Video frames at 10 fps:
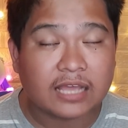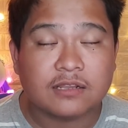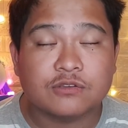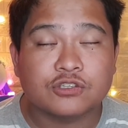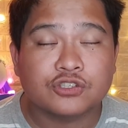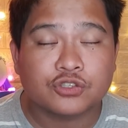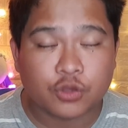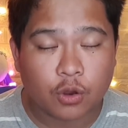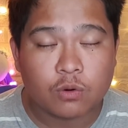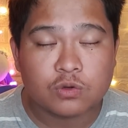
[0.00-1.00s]
and it's
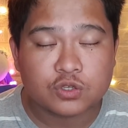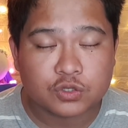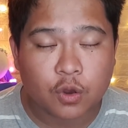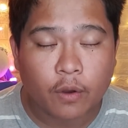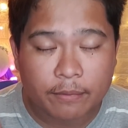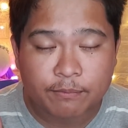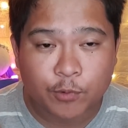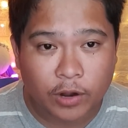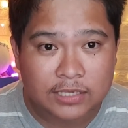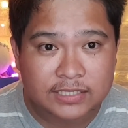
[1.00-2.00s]
so, so
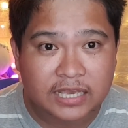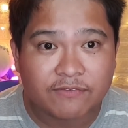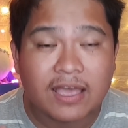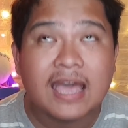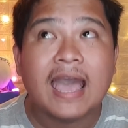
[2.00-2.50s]
impressive.